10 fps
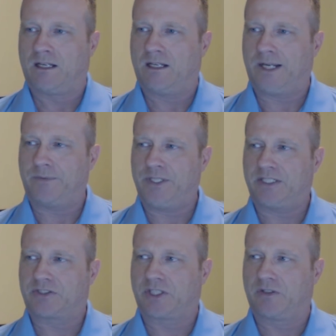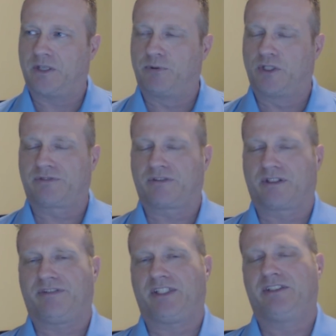And when you consider the push for
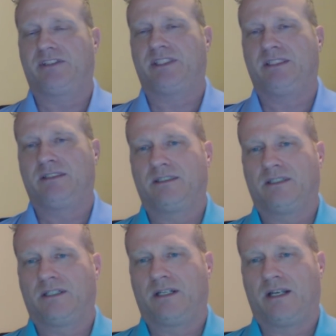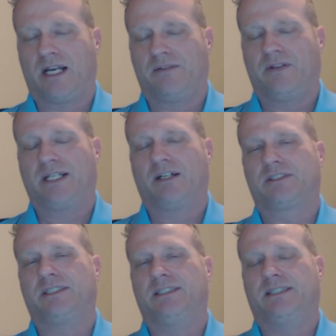efficiency and everything
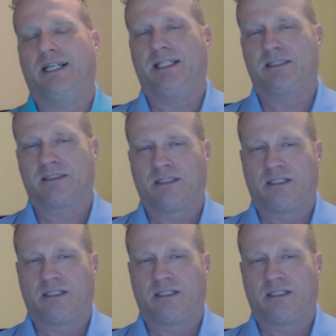else these days,